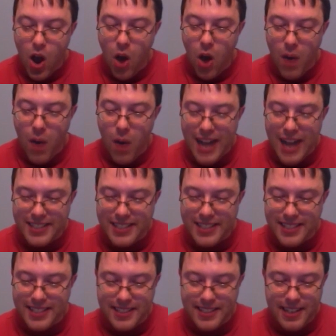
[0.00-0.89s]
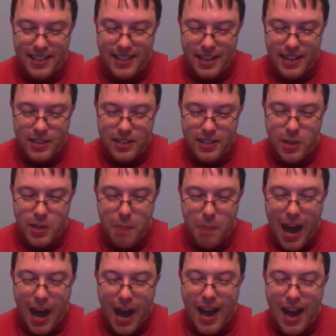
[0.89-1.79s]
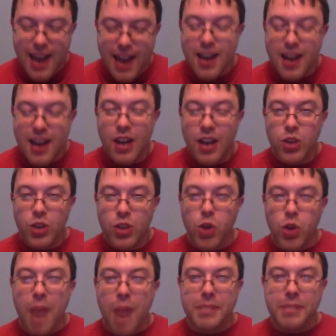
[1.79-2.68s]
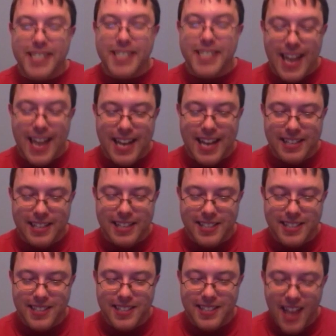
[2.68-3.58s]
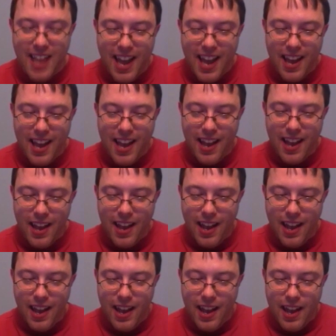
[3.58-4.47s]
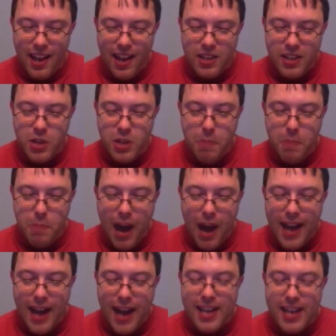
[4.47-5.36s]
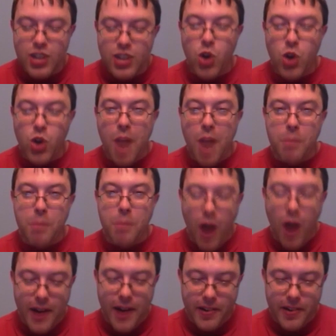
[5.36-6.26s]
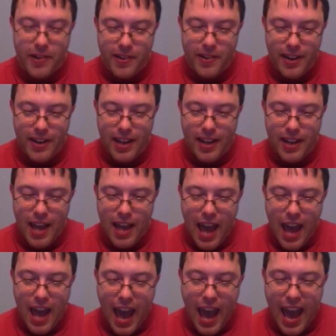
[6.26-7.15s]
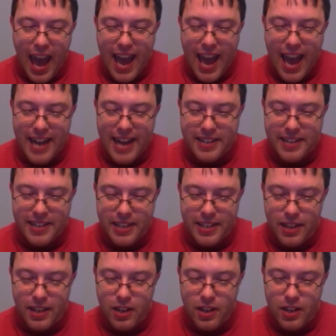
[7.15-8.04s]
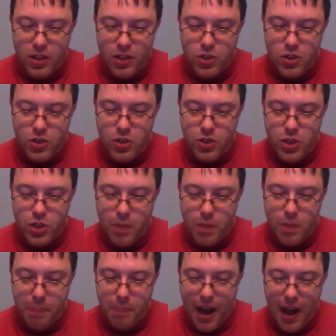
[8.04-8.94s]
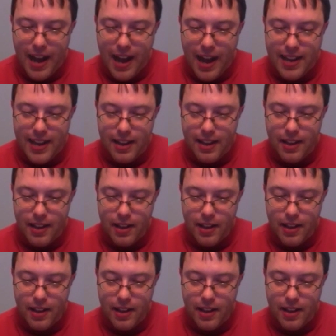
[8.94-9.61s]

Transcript: Who wants to buy Trump steaks, to buy Trump water, and to buy